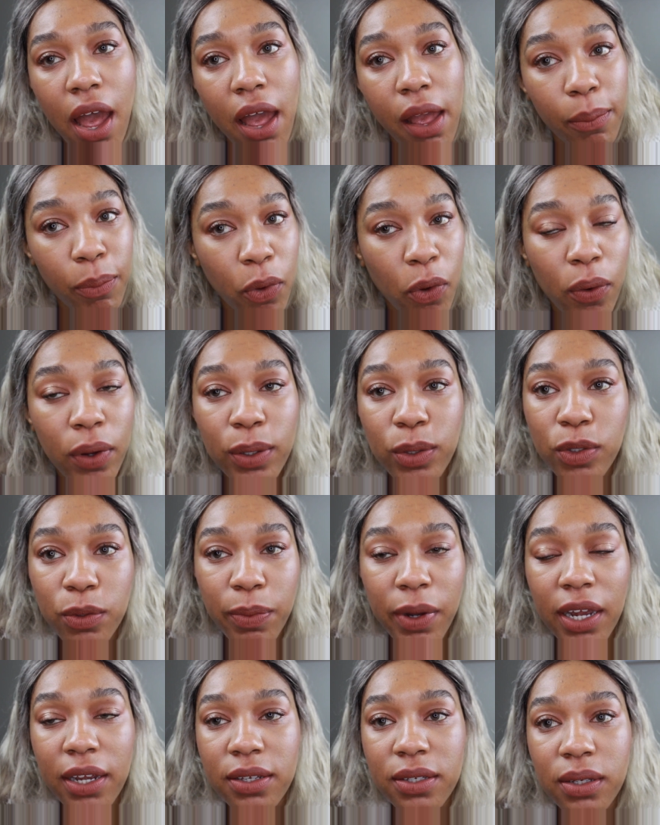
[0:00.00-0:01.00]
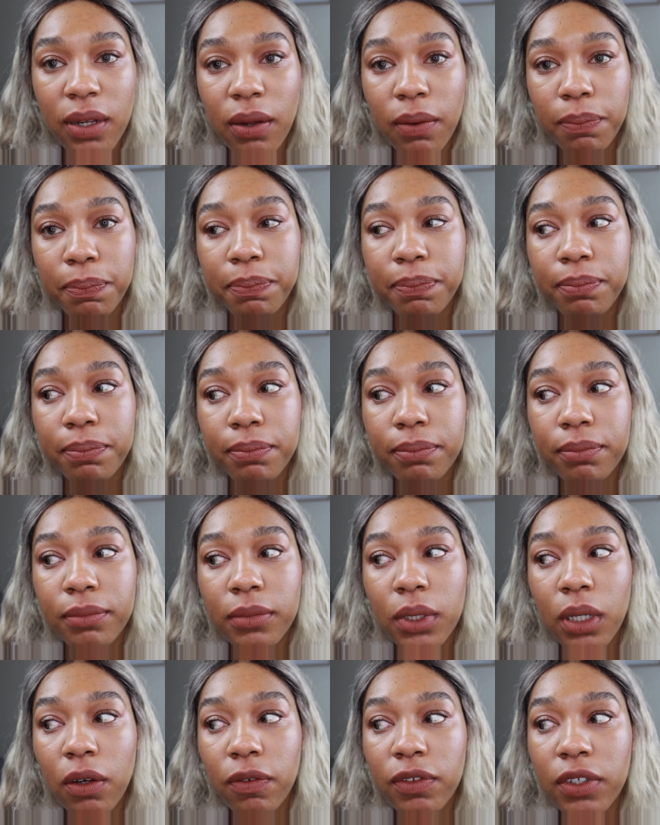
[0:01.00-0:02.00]
I'm going to buy some
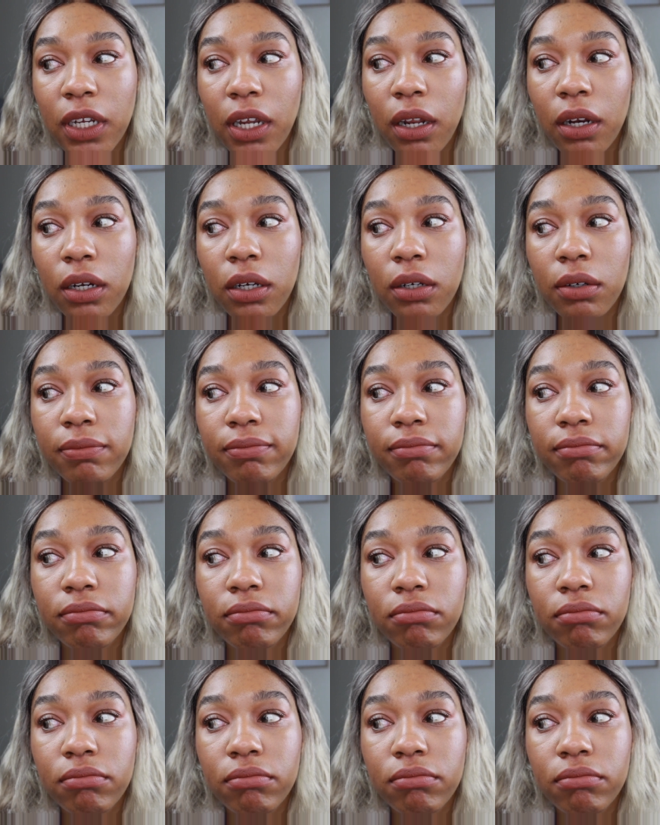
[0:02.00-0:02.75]
self tanner.